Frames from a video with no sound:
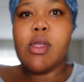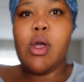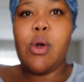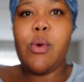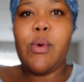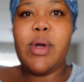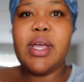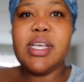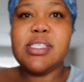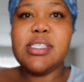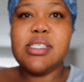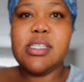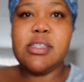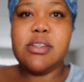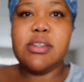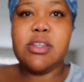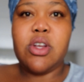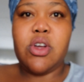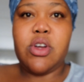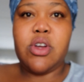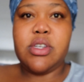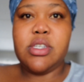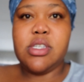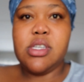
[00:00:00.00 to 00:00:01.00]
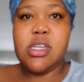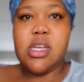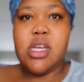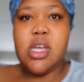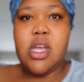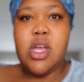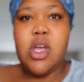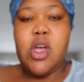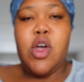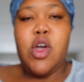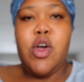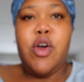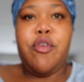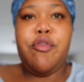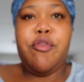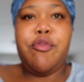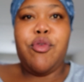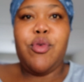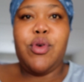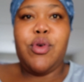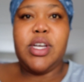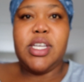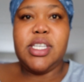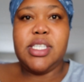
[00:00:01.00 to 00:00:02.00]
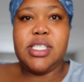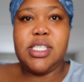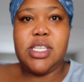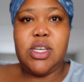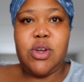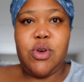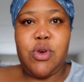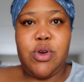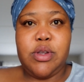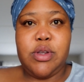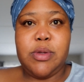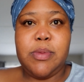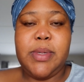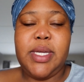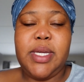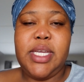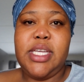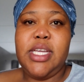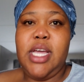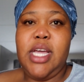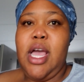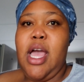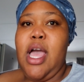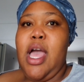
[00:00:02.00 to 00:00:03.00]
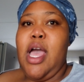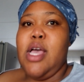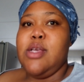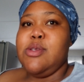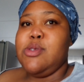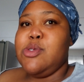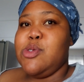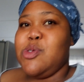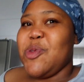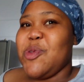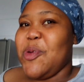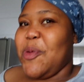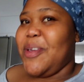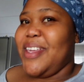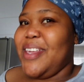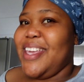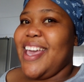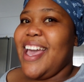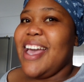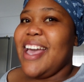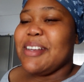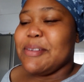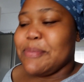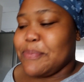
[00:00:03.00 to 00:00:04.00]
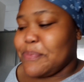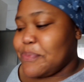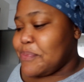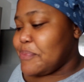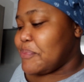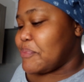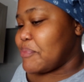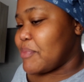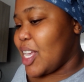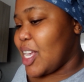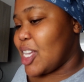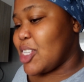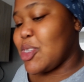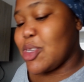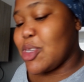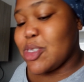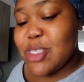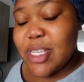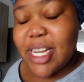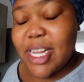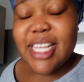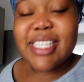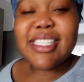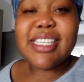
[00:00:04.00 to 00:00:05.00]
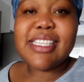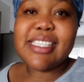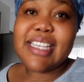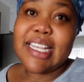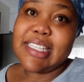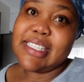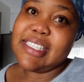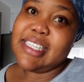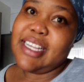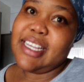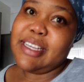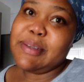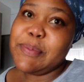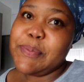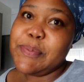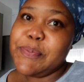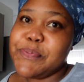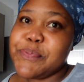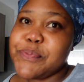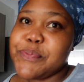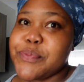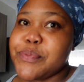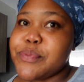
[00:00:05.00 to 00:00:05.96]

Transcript: why is it not focusing on me? So yeah, so today is a Saturday.